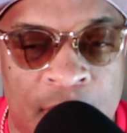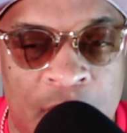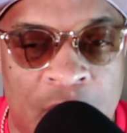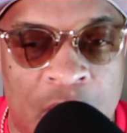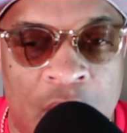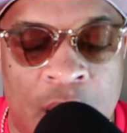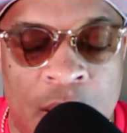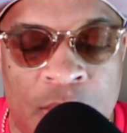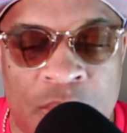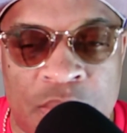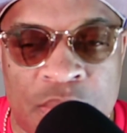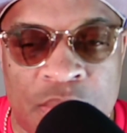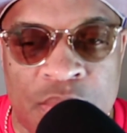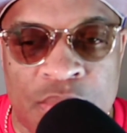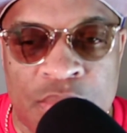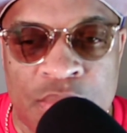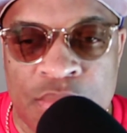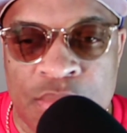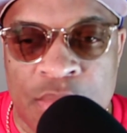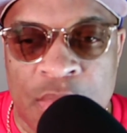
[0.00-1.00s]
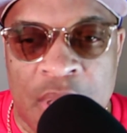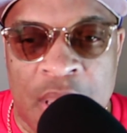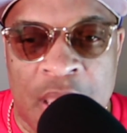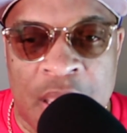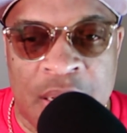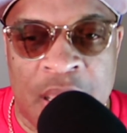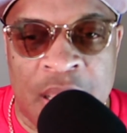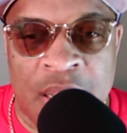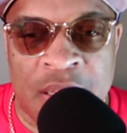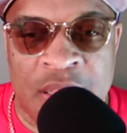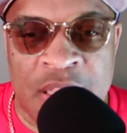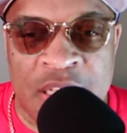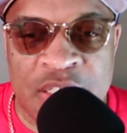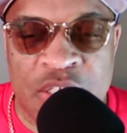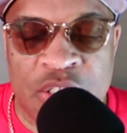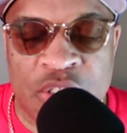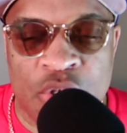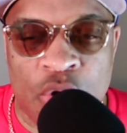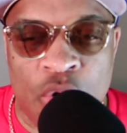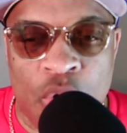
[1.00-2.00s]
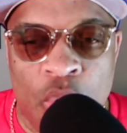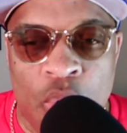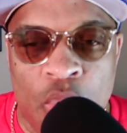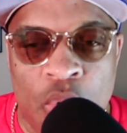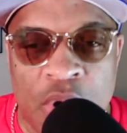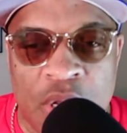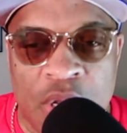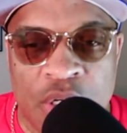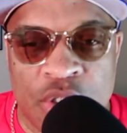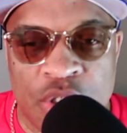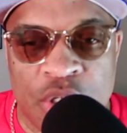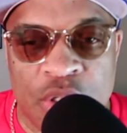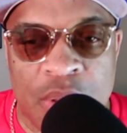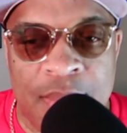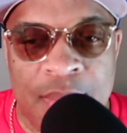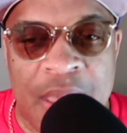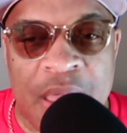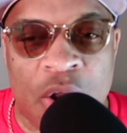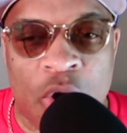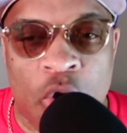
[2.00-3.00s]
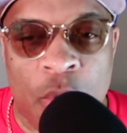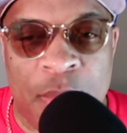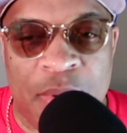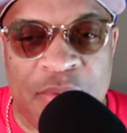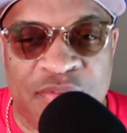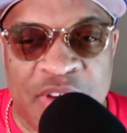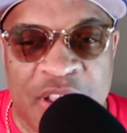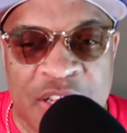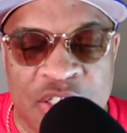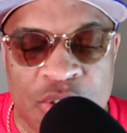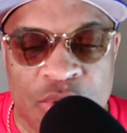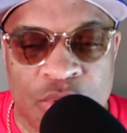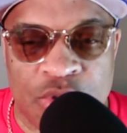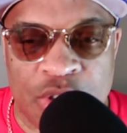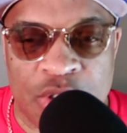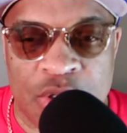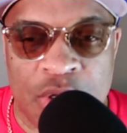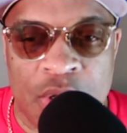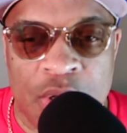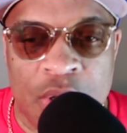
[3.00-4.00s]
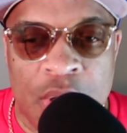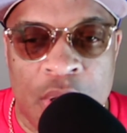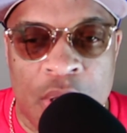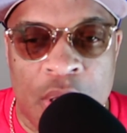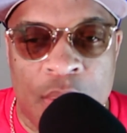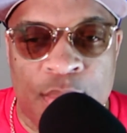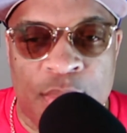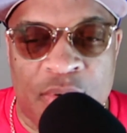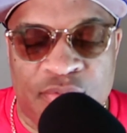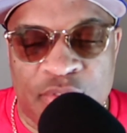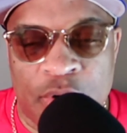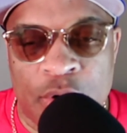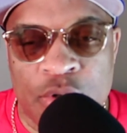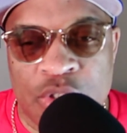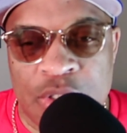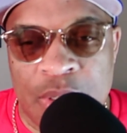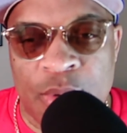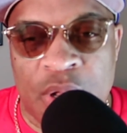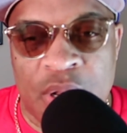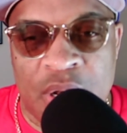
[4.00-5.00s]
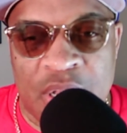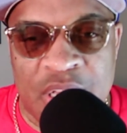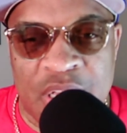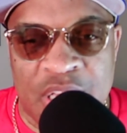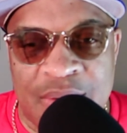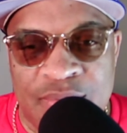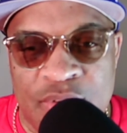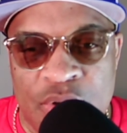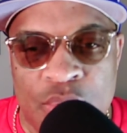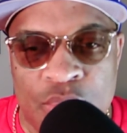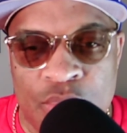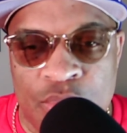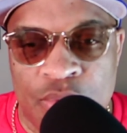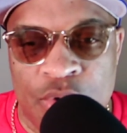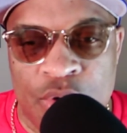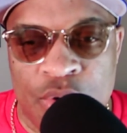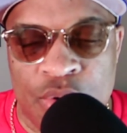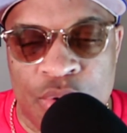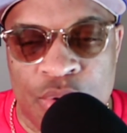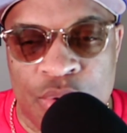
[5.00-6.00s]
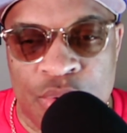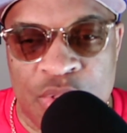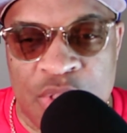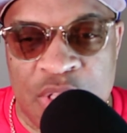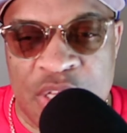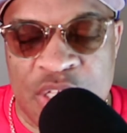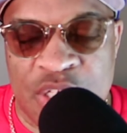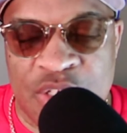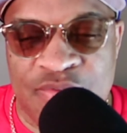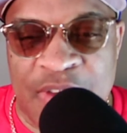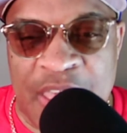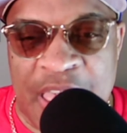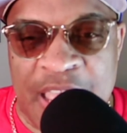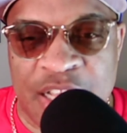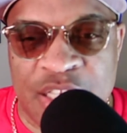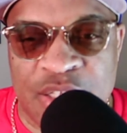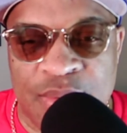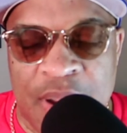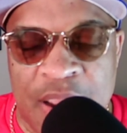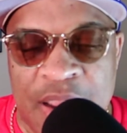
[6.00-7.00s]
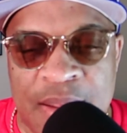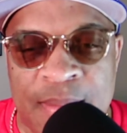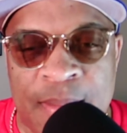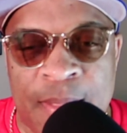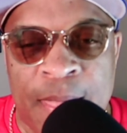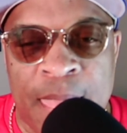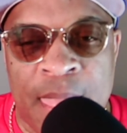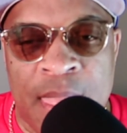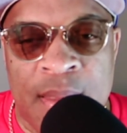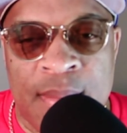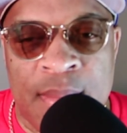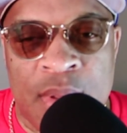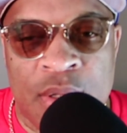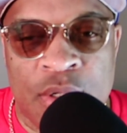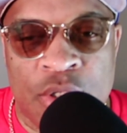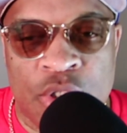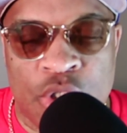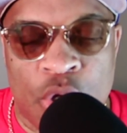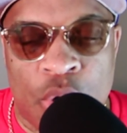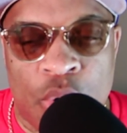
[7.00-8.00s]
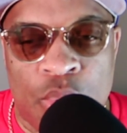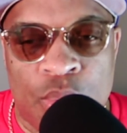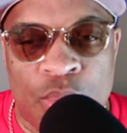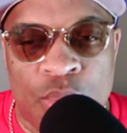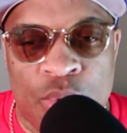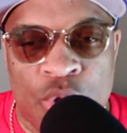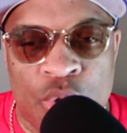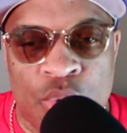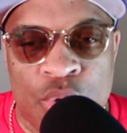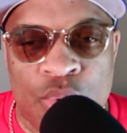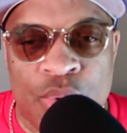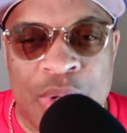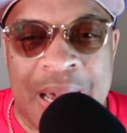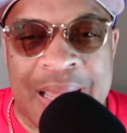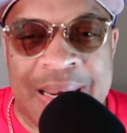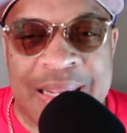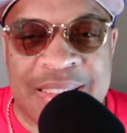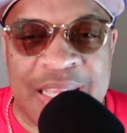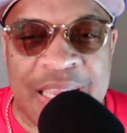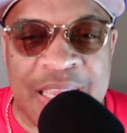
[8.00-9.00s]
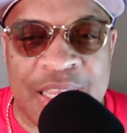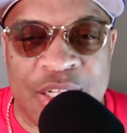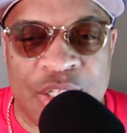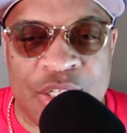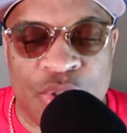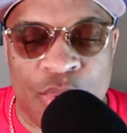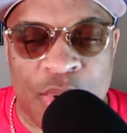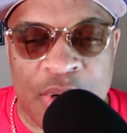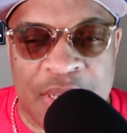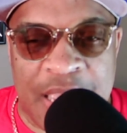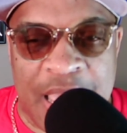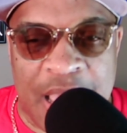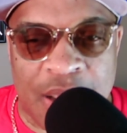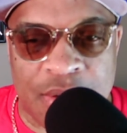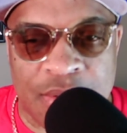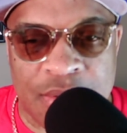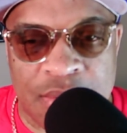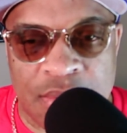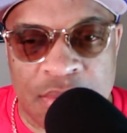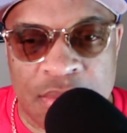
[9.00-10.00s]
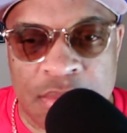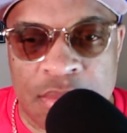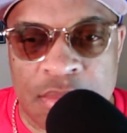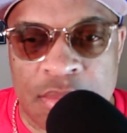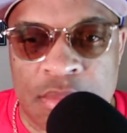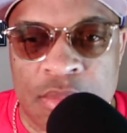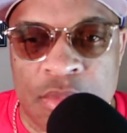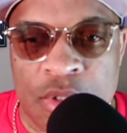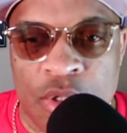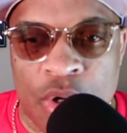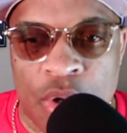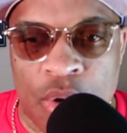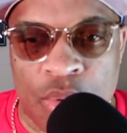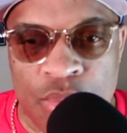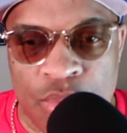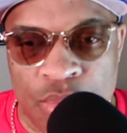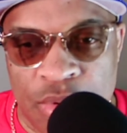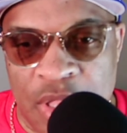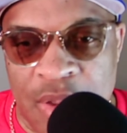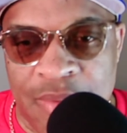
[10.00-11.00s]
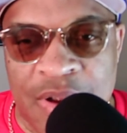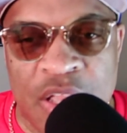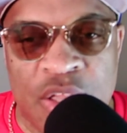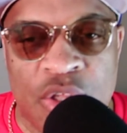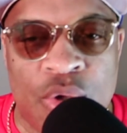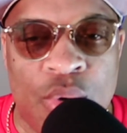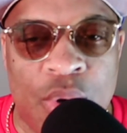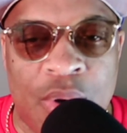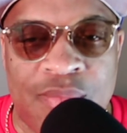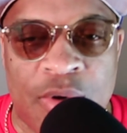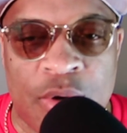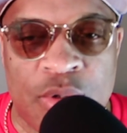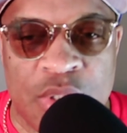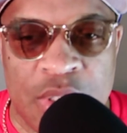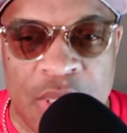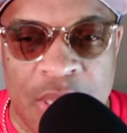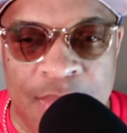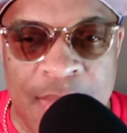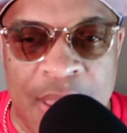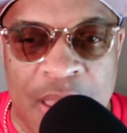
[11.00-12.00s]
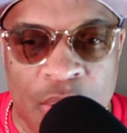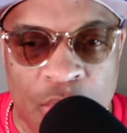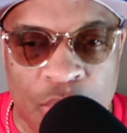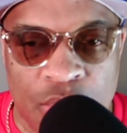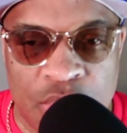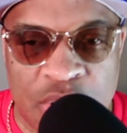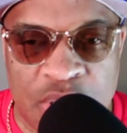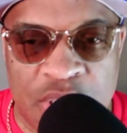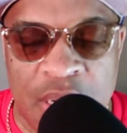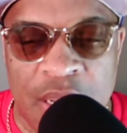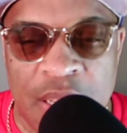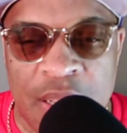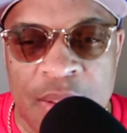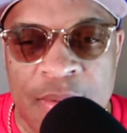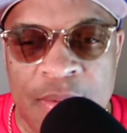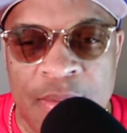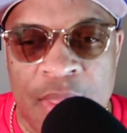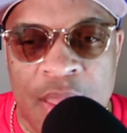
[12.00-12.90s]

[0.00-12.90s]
And this is according to the medical professionals. But first, I'm going to give you these facts, right? So you got to take into account, you know, they're at University Medical Center.